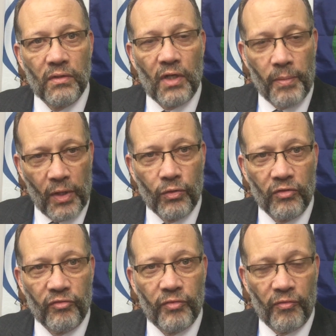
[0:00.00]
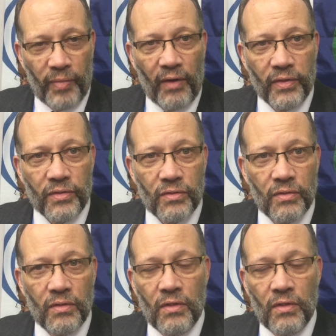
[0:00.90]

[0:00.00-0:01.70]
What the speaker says: coming out of Paris.